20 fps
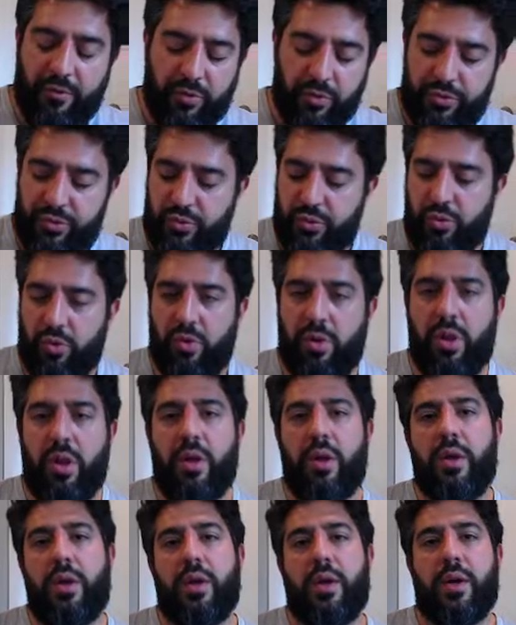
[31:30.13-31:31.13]
tool,
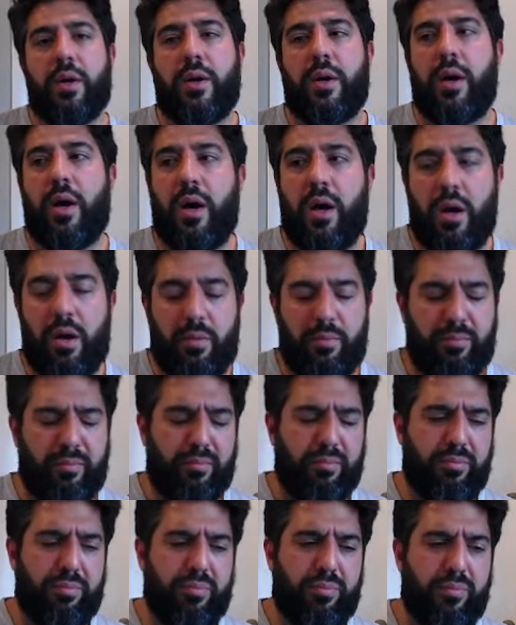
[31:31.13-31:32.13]

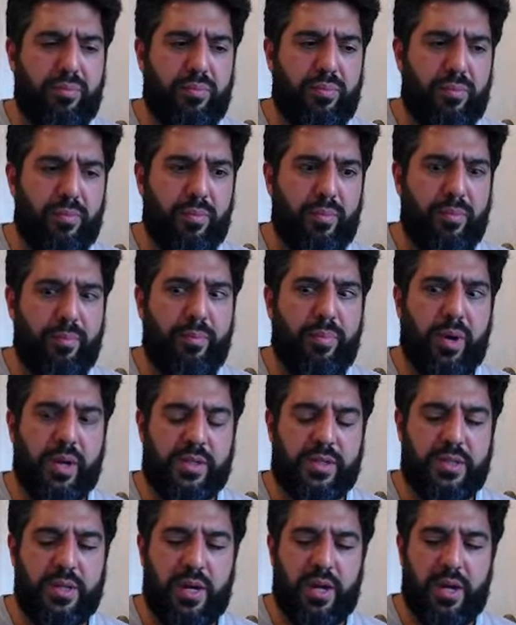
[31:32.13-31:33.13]

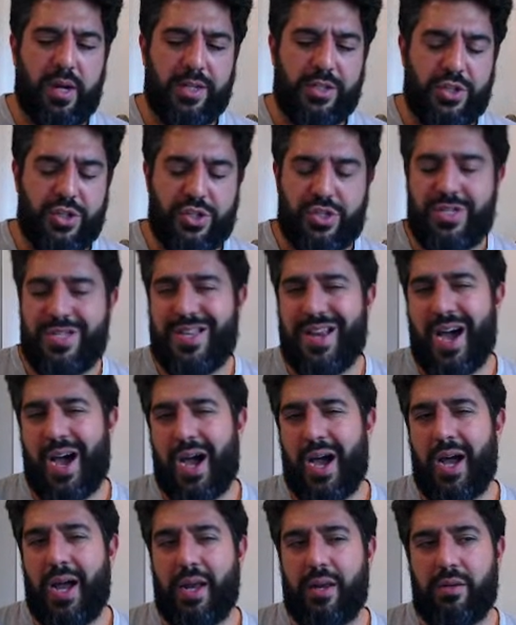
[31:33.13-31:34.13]
but it's just
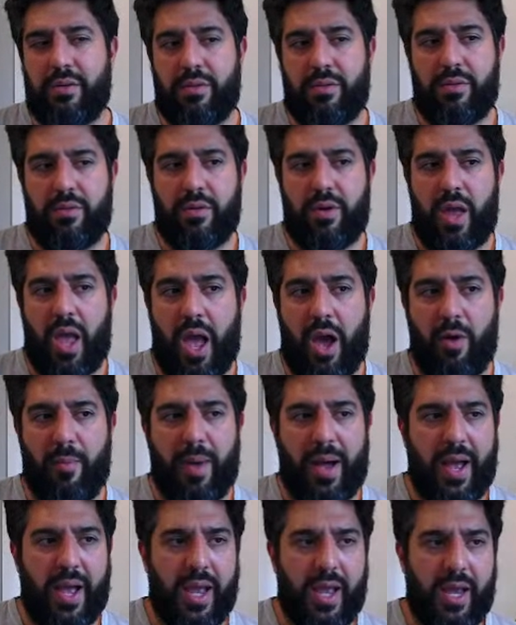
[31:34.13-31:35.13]
not how
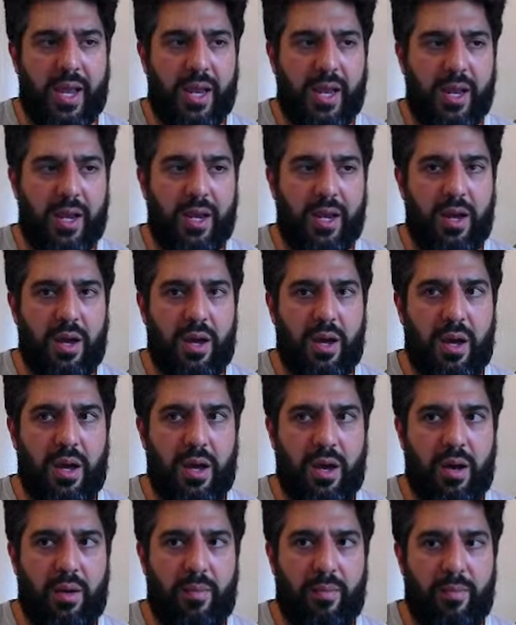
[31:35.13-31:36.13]

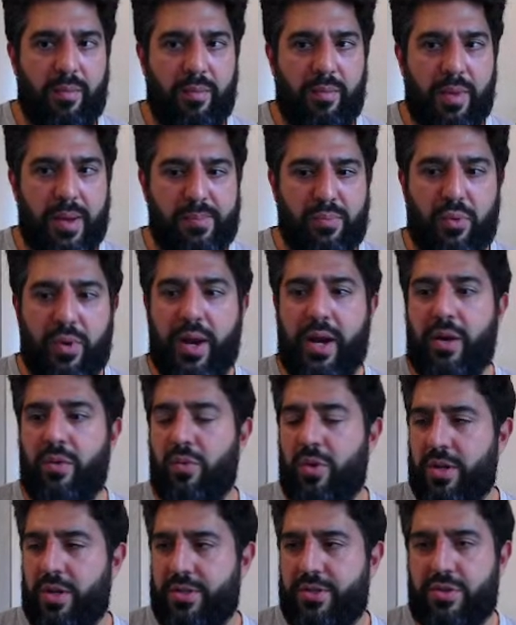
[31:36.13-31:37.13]
my brain
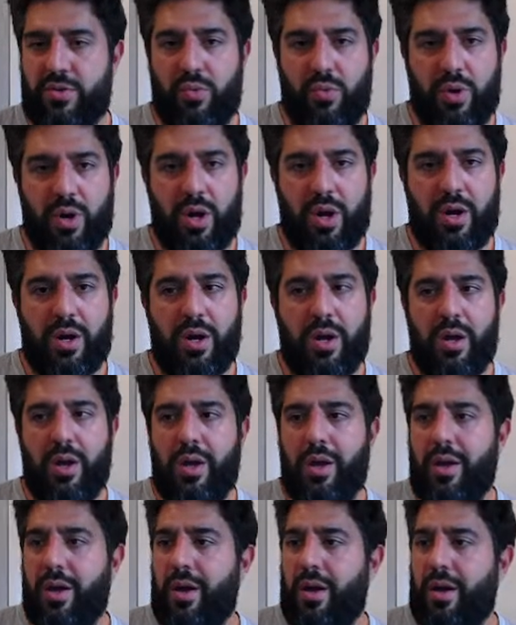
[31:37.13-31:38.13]
wants to work.
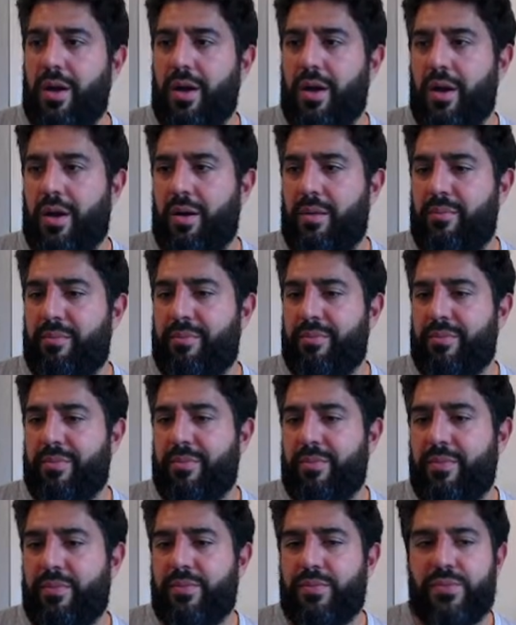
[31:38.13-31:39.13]
Um,
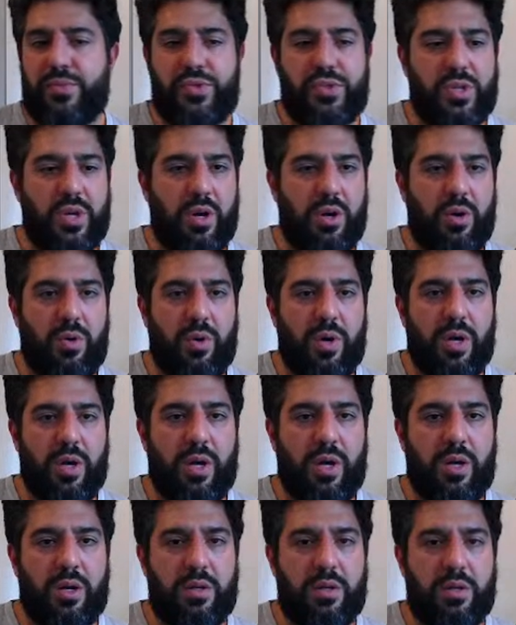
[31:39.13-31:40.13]

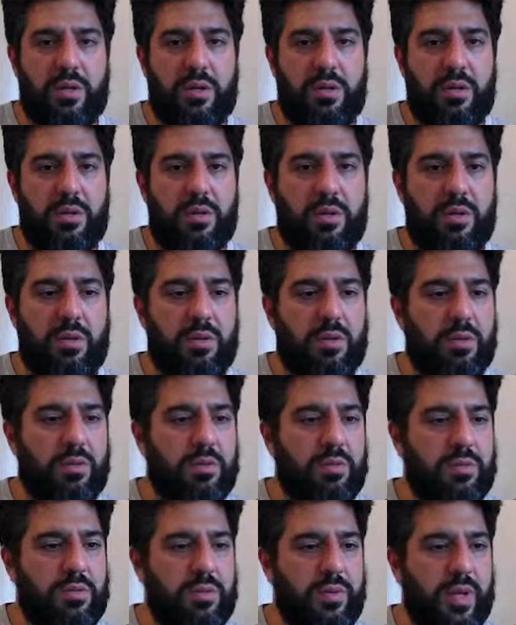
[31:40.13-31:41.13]
so
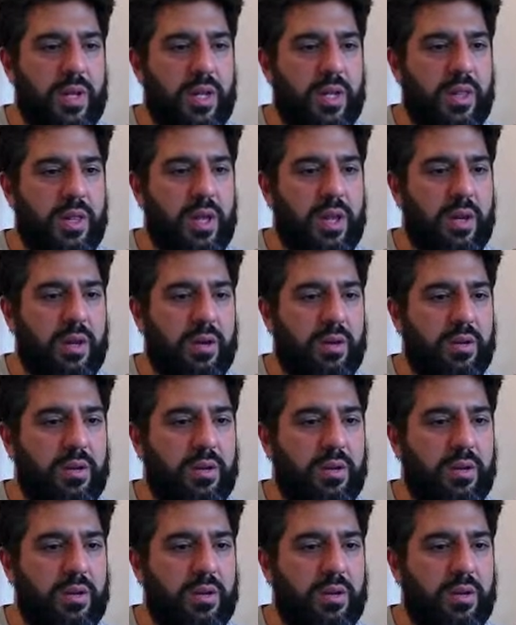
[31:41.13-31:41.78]
get anything on here?